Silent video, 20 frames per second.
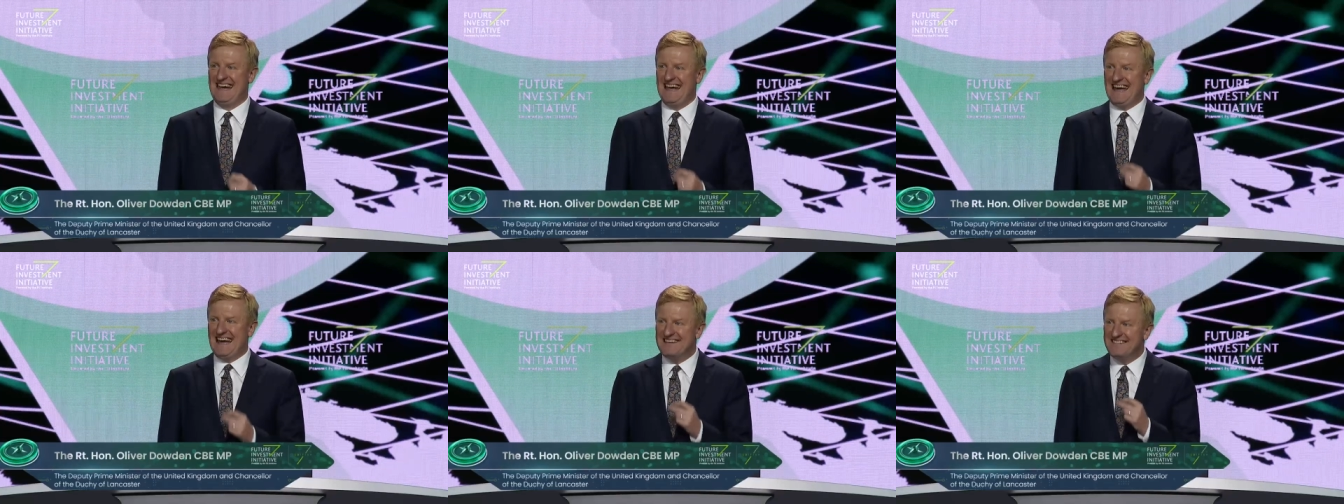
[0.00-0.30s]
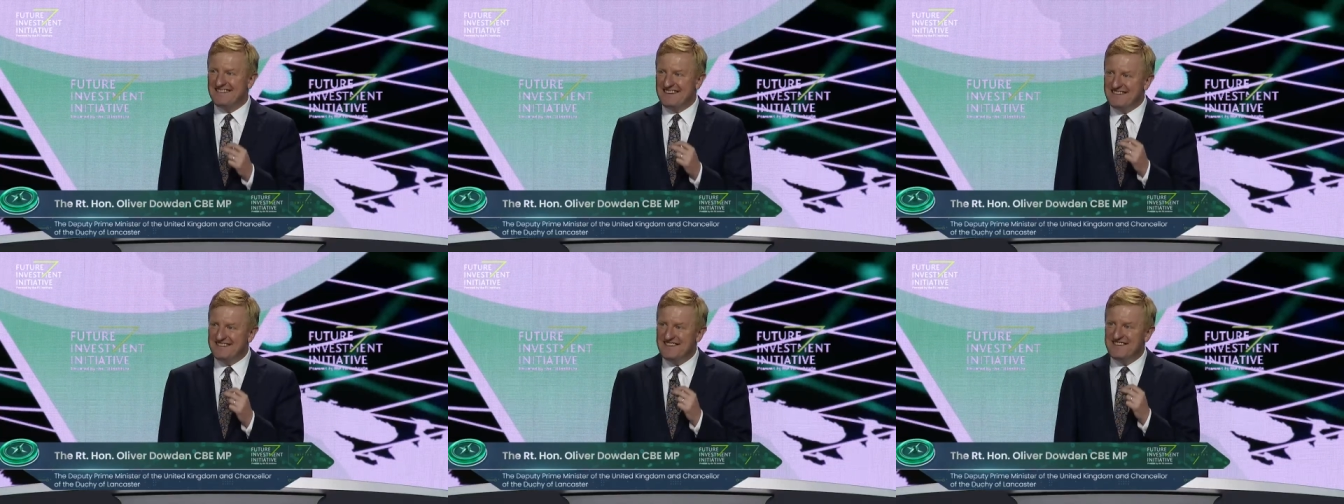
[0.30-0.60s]

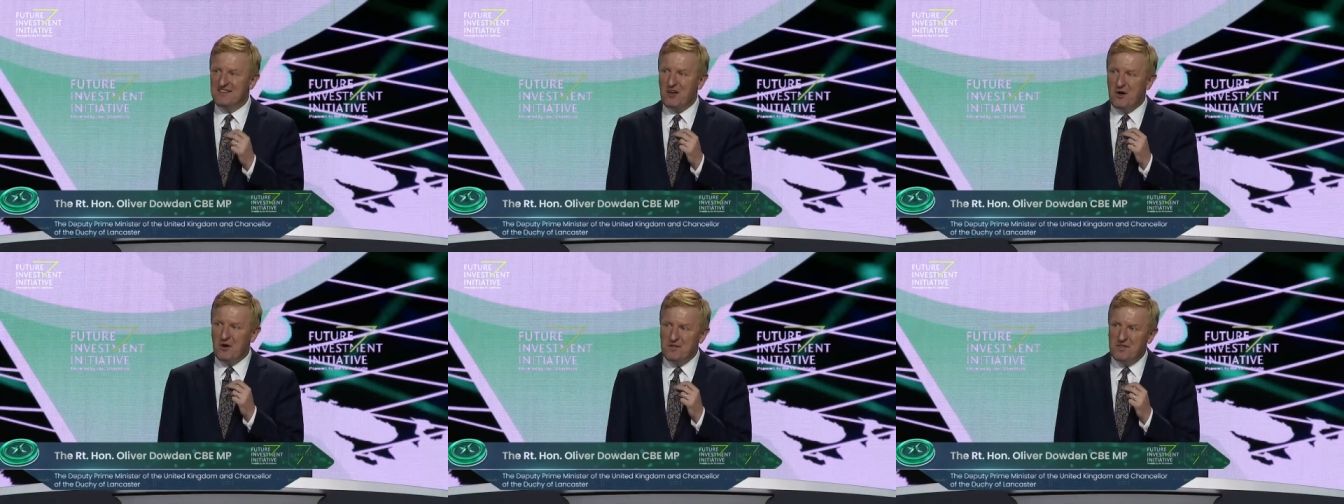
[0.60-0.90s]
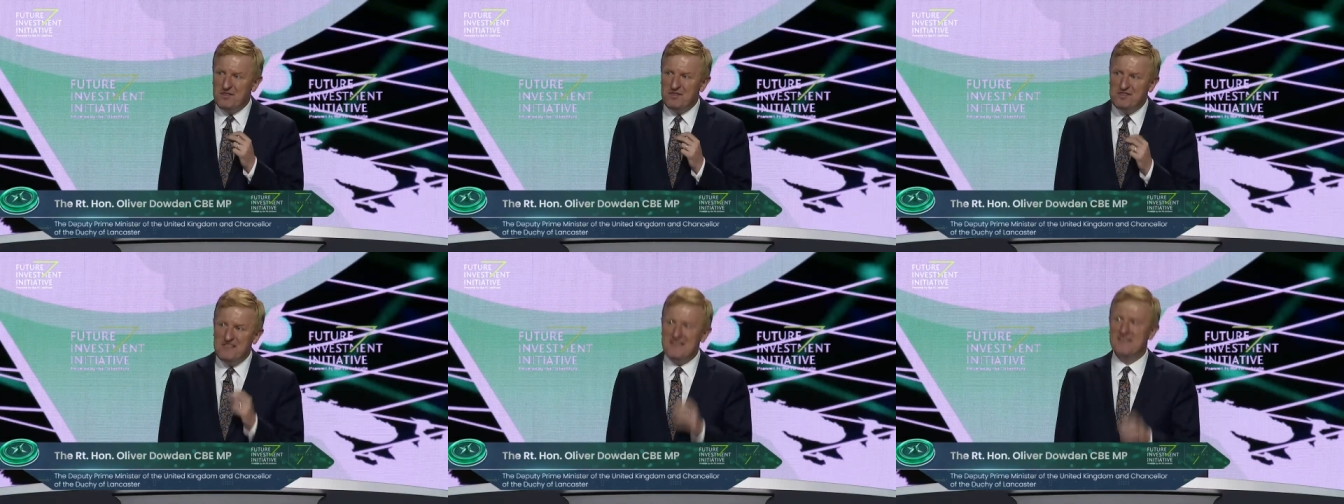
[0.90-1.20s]
And it is
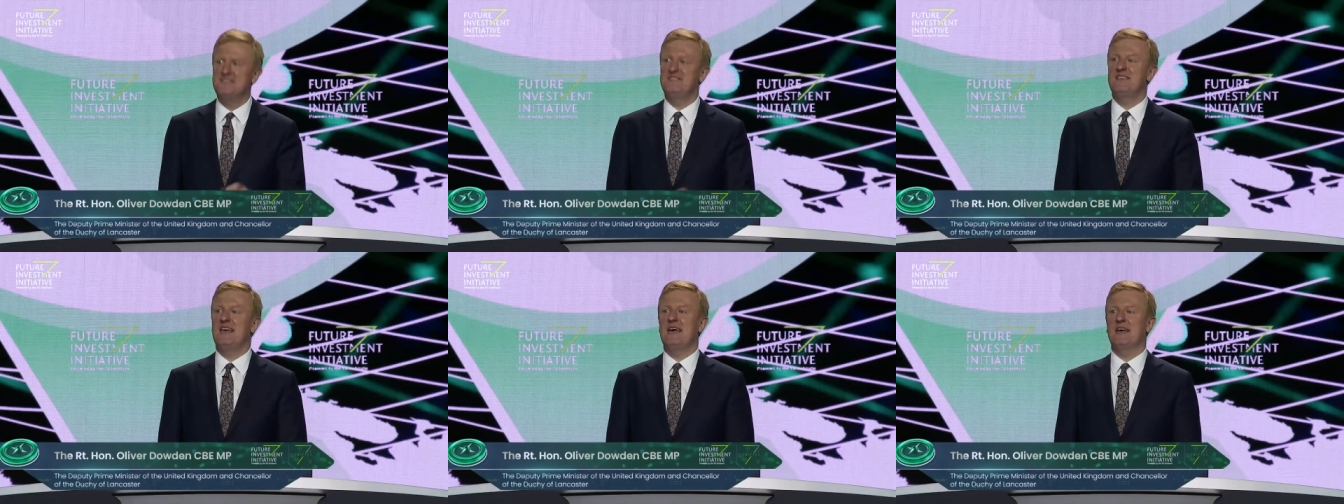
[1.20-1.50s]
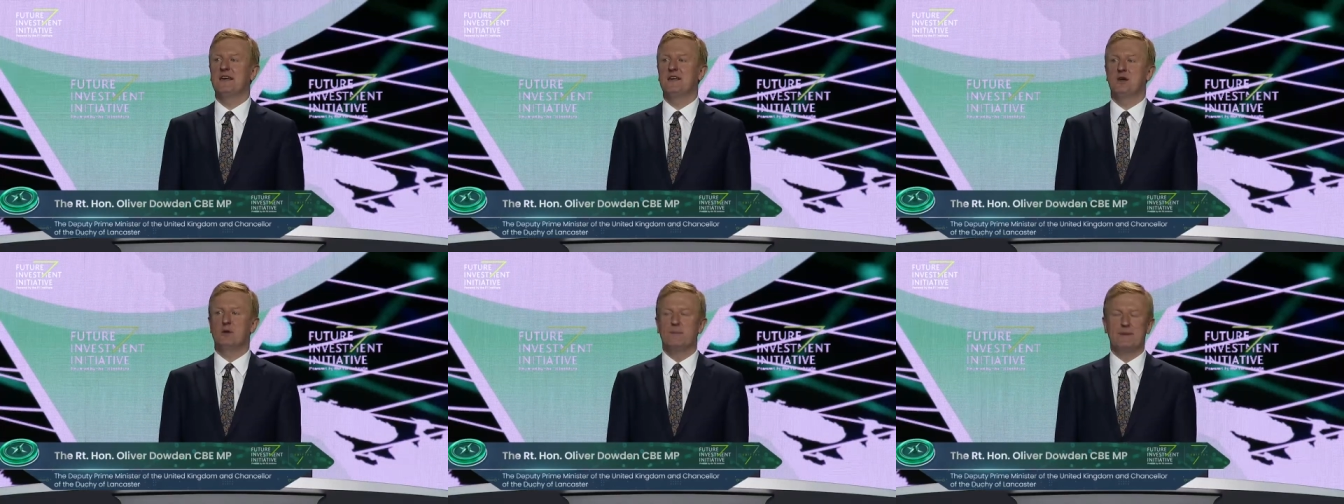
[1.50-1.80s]
on this
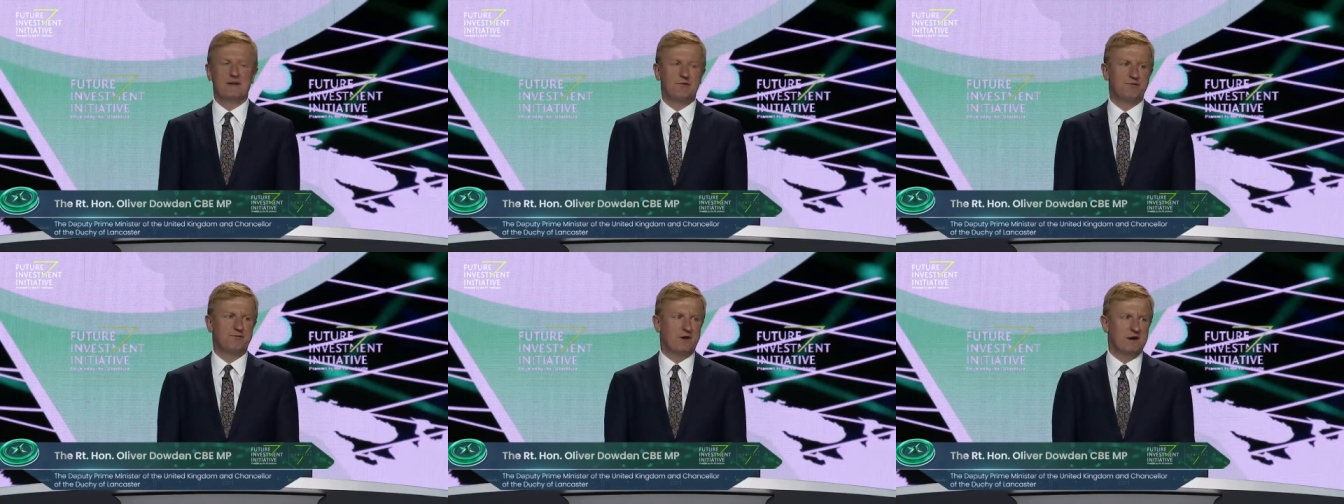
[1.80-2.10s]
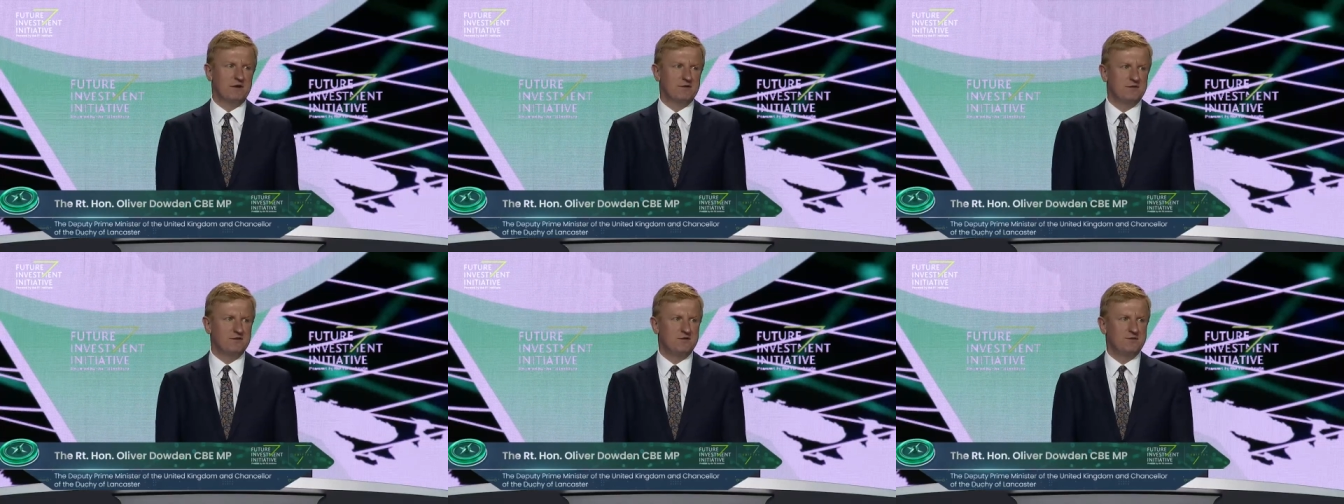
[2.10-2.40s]
economic
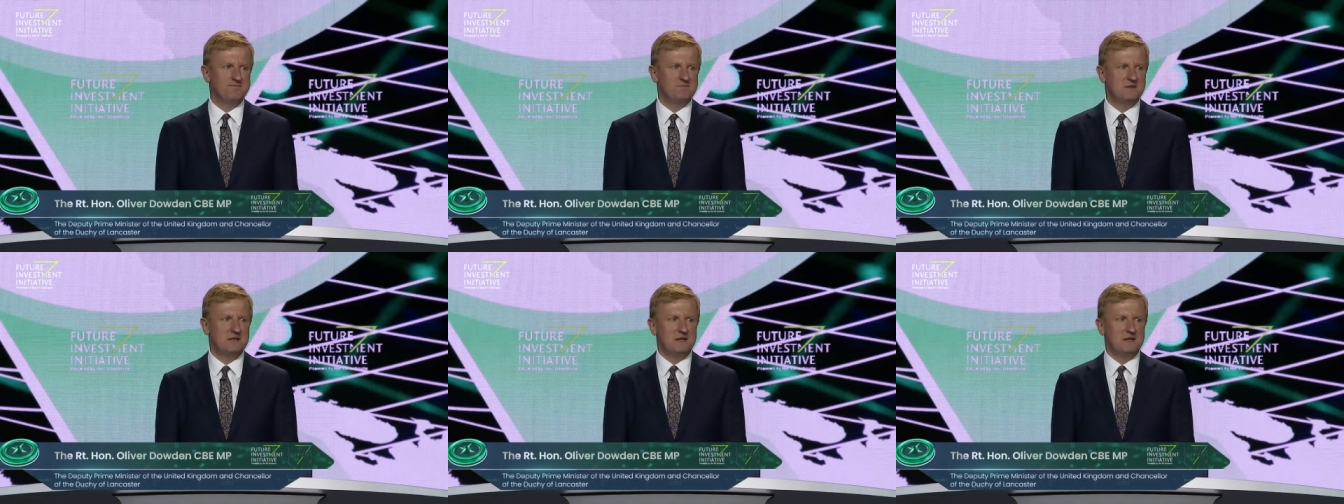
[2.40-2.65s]
front